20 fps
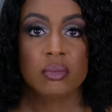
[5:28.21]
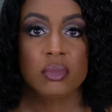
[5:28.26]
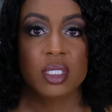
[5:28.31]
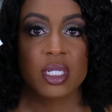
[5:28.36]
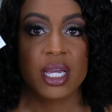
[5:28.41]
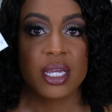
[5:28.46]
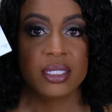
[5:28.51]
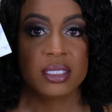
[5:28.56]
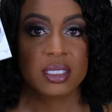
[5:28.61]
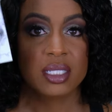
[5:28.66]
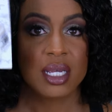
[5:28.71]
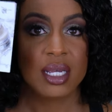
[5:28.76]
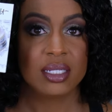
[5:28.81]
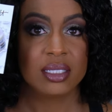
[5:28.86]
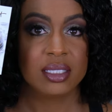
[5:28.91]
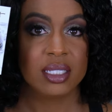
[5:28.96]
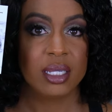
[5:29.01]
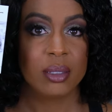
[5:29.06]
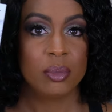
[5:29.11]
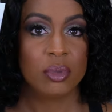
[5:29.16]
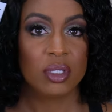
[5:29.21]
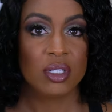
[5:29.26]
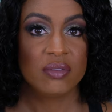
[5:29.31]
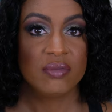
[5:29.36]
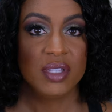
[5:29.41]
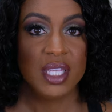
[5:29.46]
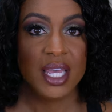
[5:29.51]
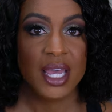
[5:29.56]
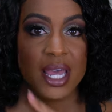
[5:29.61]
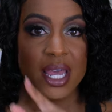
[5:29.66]
Nice size sample
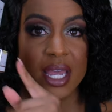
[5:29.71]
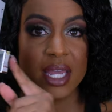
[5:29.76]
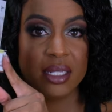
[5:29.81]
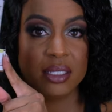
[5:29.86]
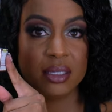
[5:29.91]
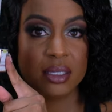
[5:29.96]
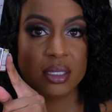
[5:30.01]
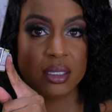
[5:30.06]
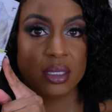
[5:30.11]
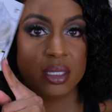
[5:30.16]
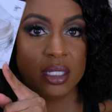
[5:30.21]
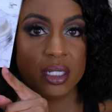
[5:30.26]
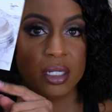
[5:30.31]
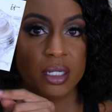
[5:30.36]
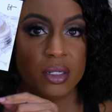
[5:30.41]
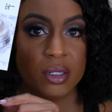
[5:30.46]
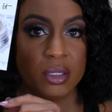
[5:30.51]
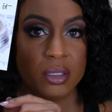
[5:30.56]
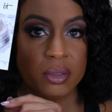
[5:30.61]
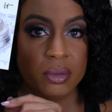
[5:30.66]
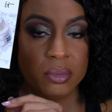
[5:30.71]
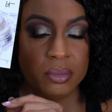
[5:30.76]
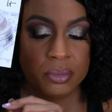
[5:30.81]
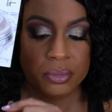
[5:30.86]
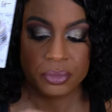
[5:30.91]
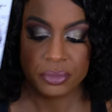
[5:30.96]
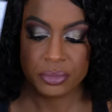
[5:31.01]
of that here.